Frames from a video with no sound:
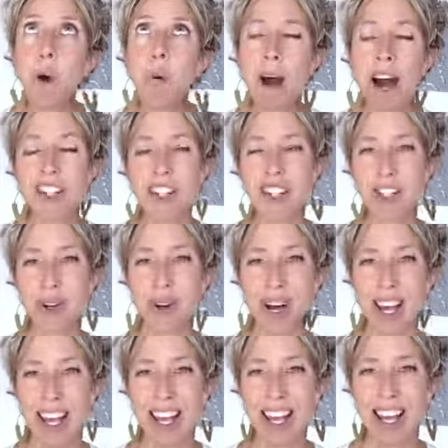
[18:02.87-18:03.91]
much
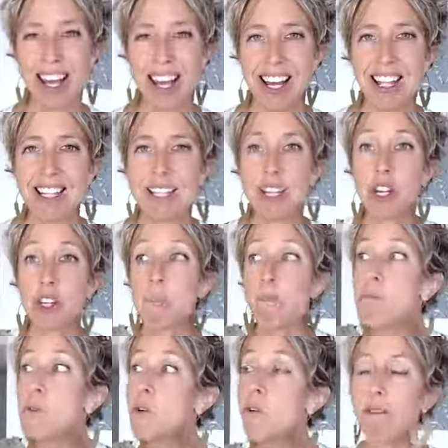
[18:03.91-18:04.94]
joy to
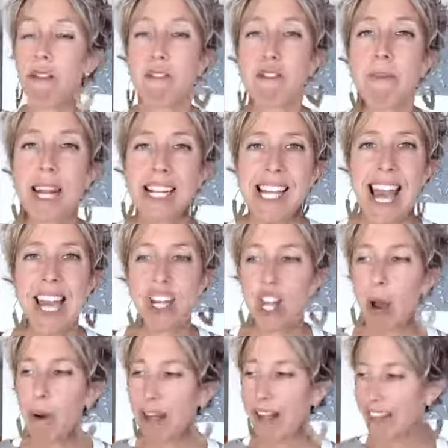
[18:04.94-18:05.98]
move through my day
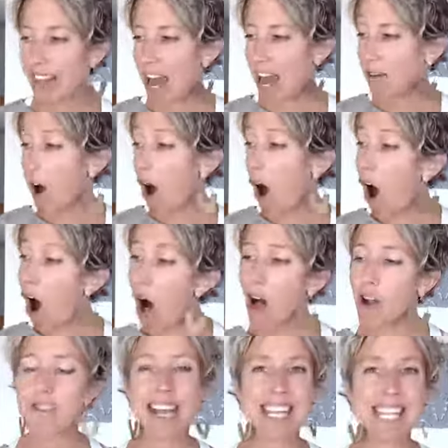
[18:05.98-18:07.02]
knowing that I've
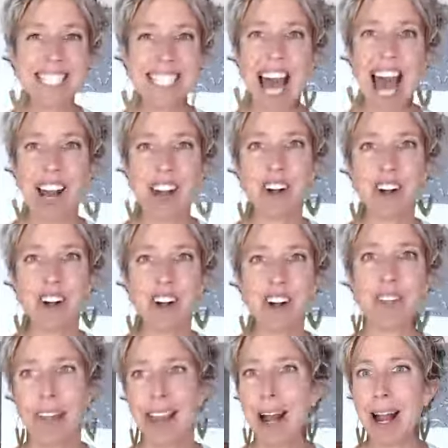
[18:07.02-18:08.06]
already tackled
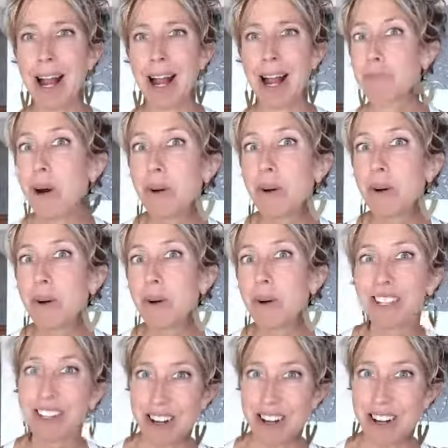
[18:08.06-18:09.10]
the thing I was
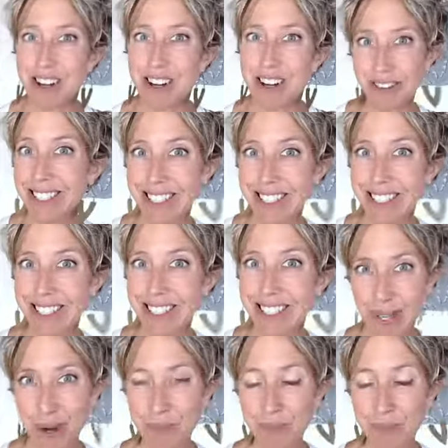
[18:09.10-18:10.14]
most nervous
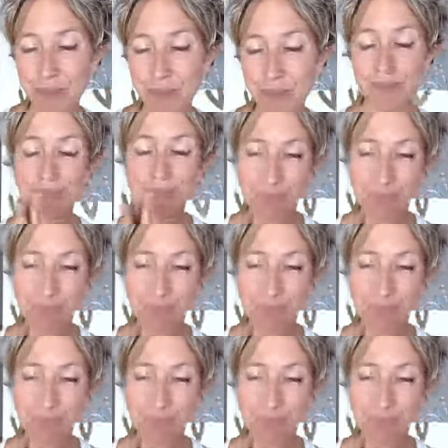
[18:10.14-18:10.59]
to do.